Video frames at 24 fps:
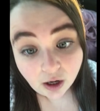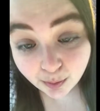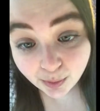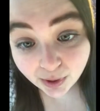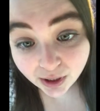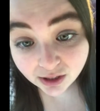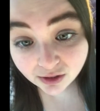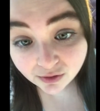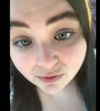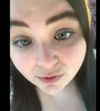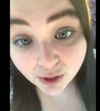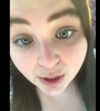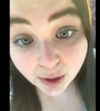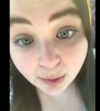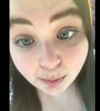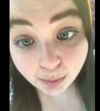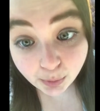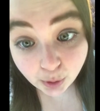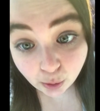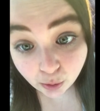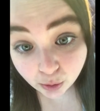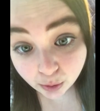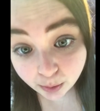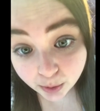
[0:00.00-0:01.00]
a very
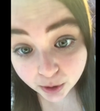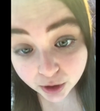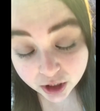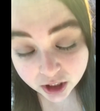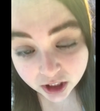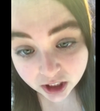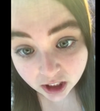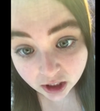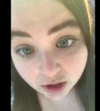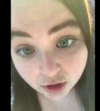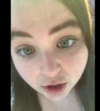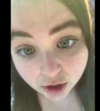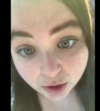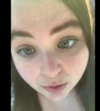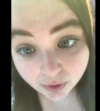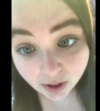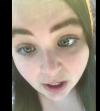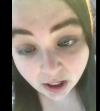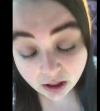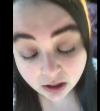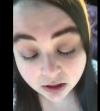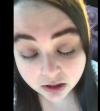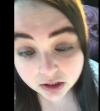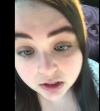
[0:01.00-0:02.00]
mutable standard,
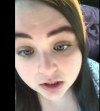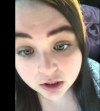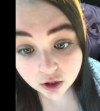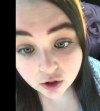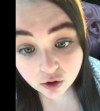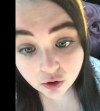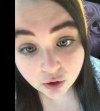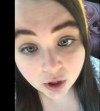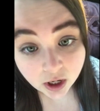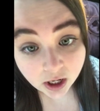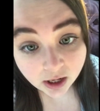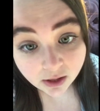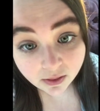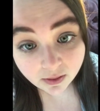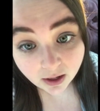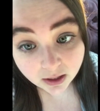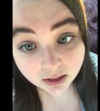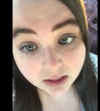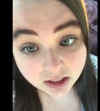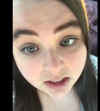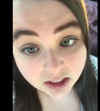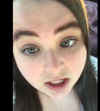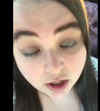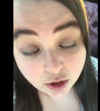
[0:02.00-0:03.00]
right? So
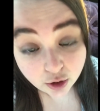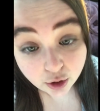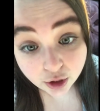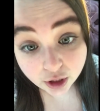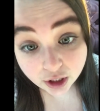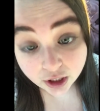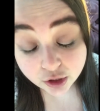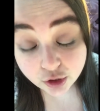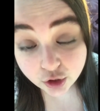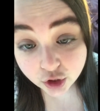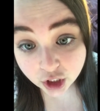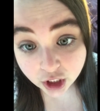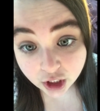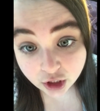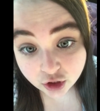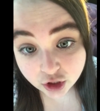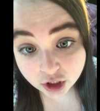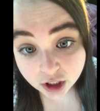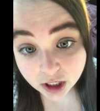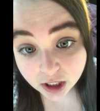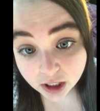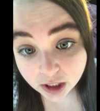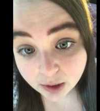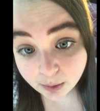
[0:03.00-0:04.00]
that standard can change
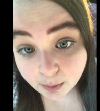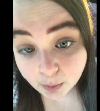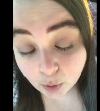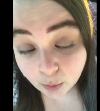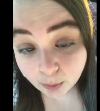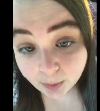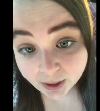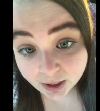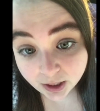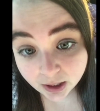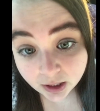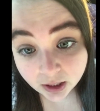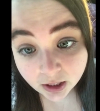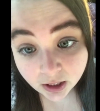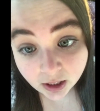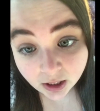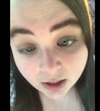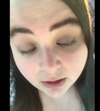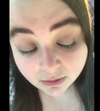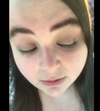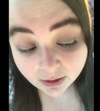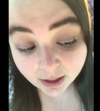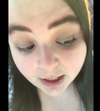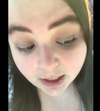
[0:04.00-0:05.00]
at any moment.
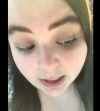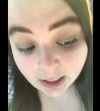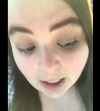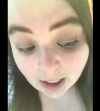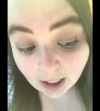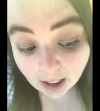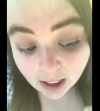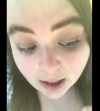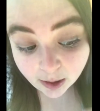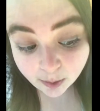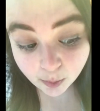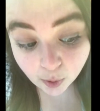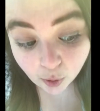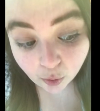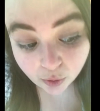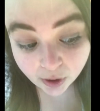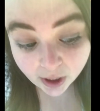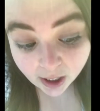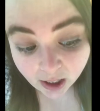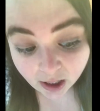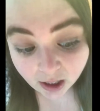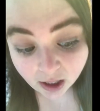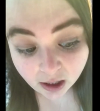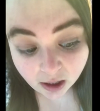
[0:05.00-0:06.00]
Like, I'm
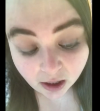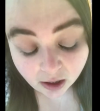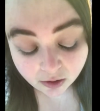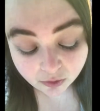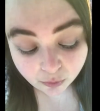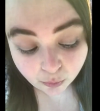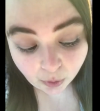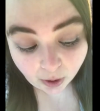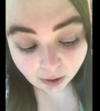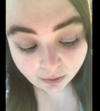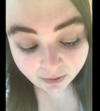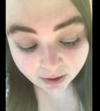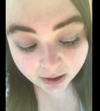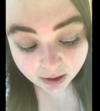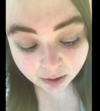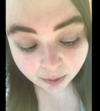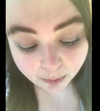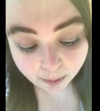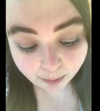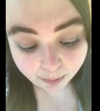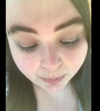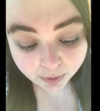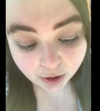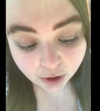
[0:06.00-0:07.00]
okay, like,
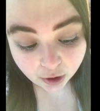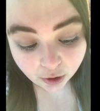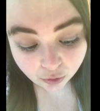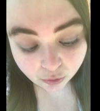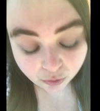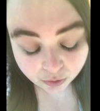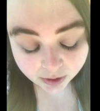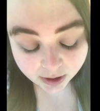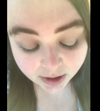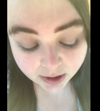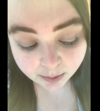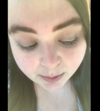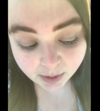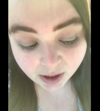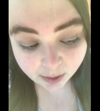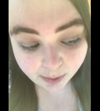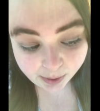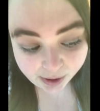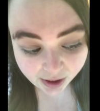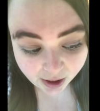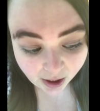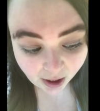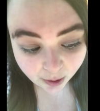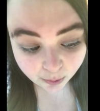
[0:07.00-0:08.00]
you know, like
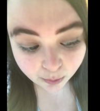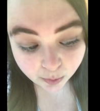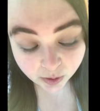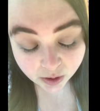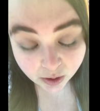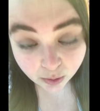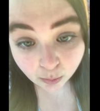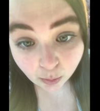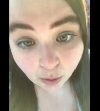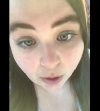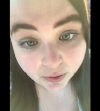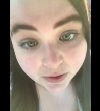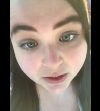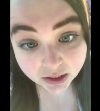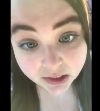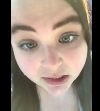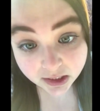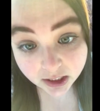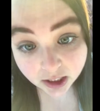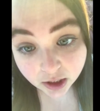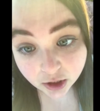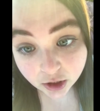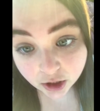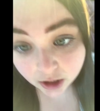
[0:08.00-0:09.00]
maybe I really want the
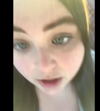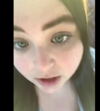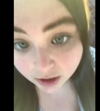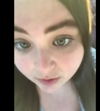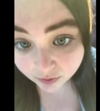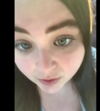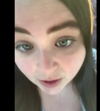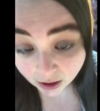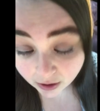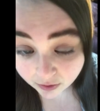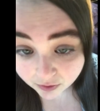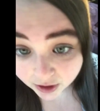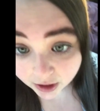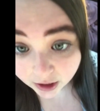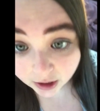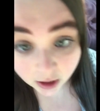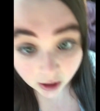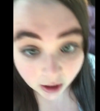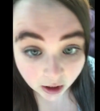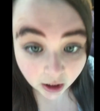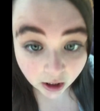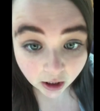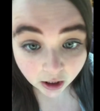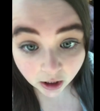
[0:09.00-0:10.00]
standard of
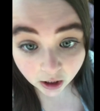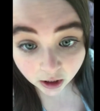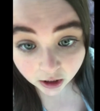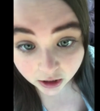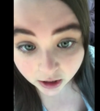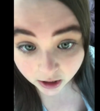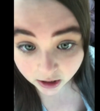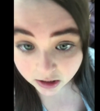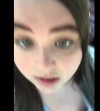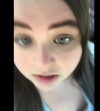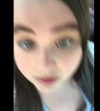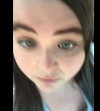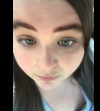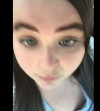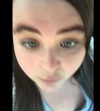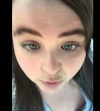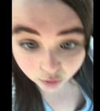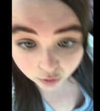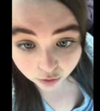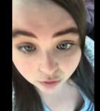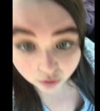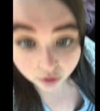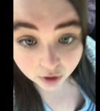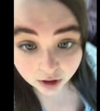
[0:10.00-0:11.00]
having nice
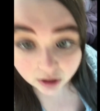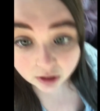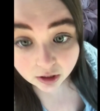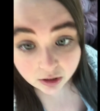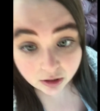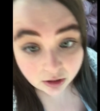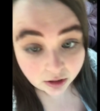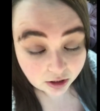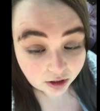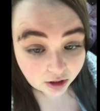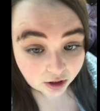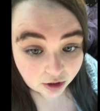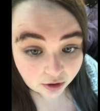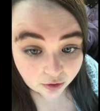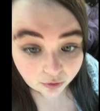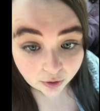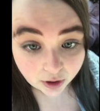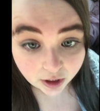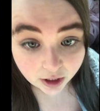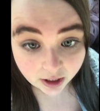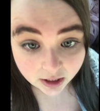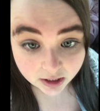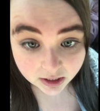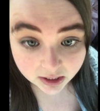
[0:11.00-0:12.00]
food and, you
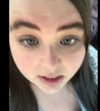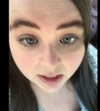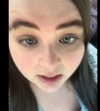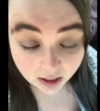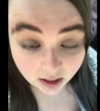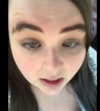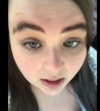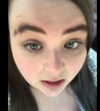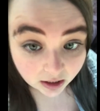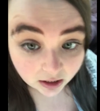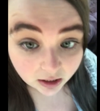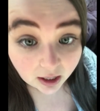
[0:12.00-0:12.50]
know, a nice like